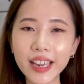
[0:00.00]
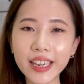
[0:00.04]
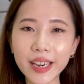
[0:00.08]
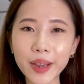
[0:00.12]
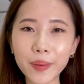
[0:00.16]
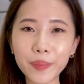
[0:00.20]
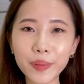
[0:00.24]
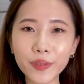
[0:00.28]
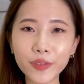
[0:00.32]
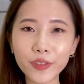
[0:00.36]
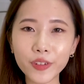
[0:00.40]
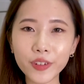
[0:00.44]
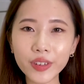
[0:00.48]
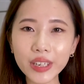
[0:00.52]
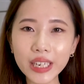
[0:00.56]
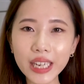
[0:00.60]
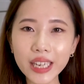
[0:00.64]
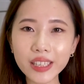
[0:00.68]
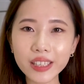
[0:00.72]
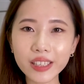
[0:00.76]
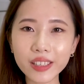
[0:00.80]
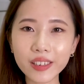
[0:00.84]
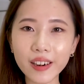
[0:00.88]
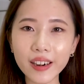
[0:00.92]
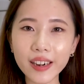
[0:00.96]
Now before we
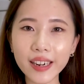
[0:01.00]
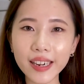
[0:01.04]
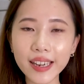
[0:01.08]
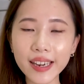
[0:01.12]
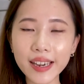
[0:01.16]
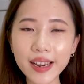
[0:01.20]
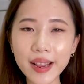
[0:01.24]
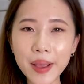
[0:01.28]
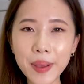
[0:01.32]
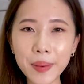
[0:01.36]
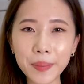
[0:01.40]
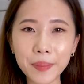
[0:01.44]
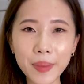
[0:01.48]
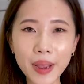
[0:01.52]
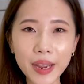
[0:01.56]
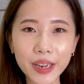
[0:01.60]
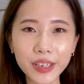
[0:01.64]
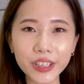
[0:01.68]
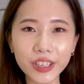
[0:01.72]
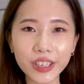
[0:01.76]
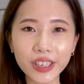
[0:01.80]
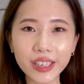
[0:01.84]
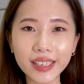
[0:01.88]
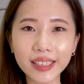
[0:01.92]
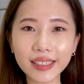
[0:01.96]
get started, make
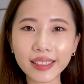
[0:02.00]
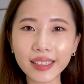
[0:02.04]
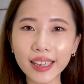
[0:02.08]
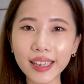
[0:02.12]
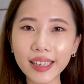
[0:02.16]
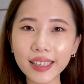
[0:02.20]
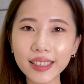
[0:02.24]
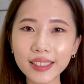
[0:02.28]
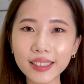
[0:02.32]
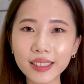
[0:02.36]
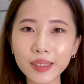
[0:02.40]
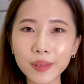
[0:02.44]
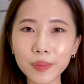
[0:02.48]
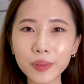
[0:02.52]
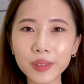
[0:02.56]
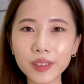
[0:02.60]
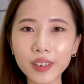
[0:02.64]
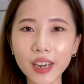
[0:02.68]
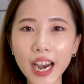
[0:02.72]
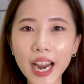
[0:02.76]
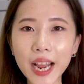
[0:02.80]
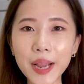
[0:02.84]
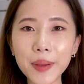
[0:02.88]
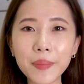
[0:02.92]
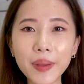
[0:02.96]
sure to like,
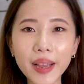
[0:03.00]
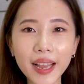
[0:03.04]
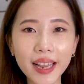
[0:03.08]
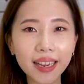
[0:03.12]
subscribe,